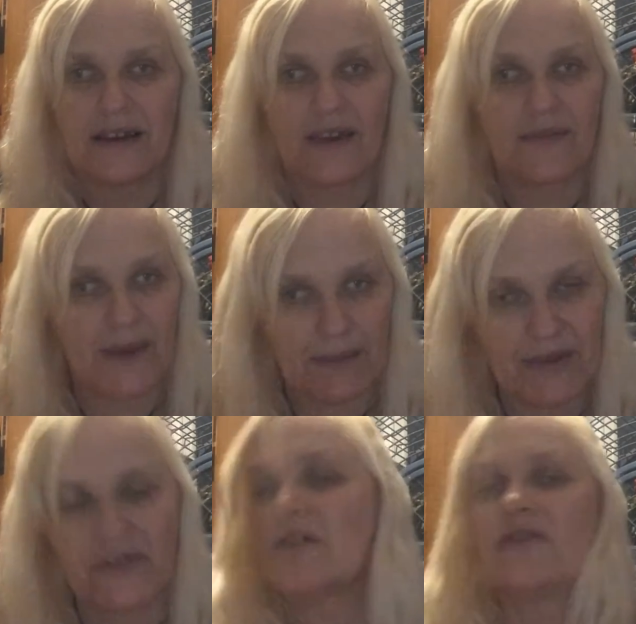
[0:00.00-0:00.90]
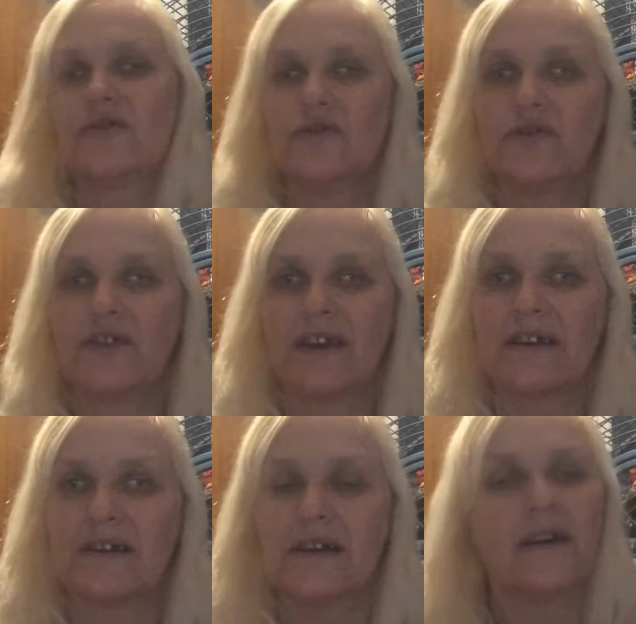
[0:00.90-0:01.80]
If my mistress chose it,
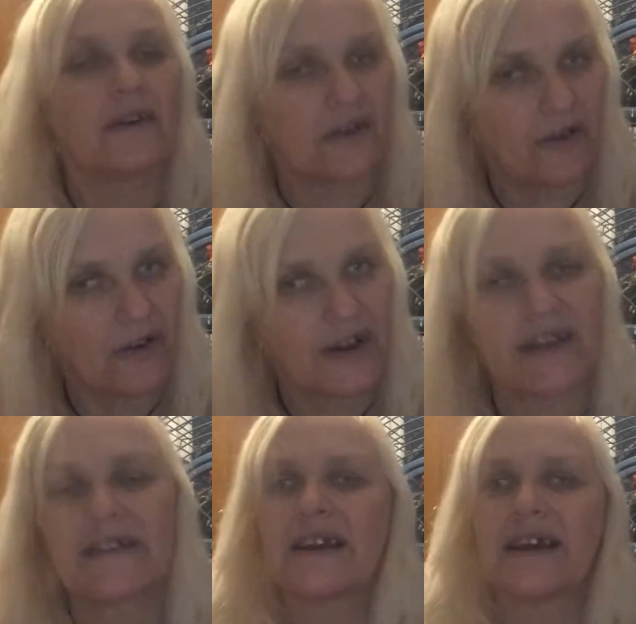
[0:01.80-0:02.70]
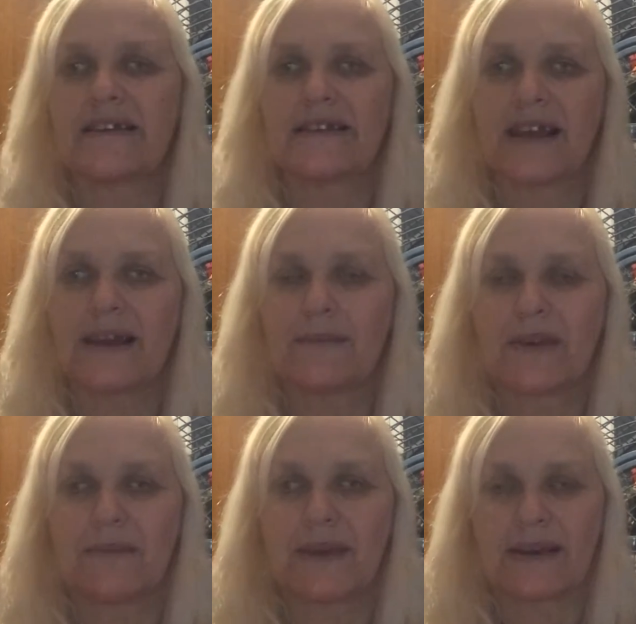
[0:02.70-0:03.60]
Cocky's a nice name to
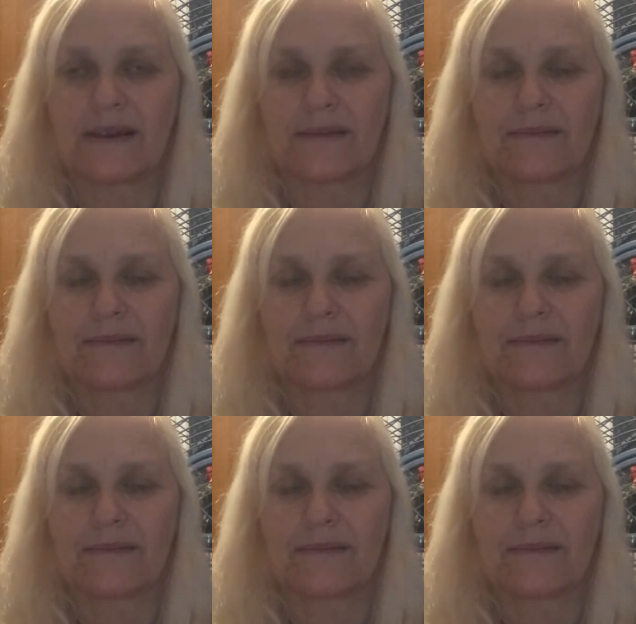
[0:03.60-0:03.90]
me.